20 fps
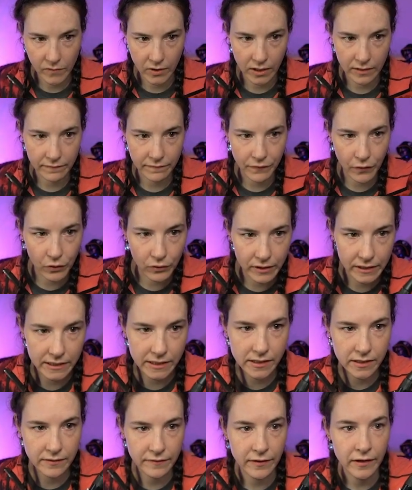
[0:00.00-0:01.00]
gotta
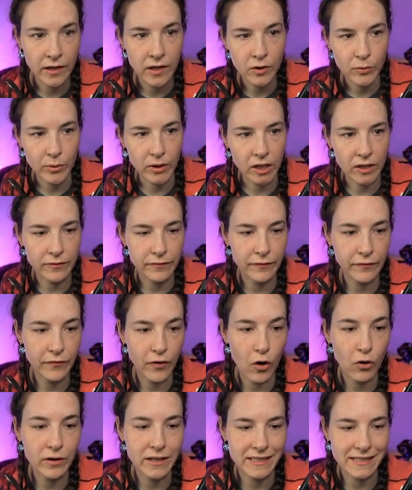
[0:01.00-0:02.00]
focus. We got to
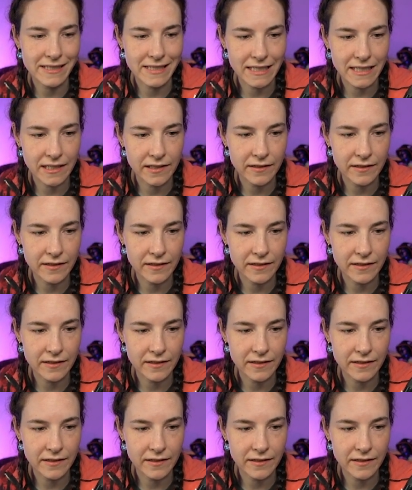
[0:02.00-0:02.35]
focusy,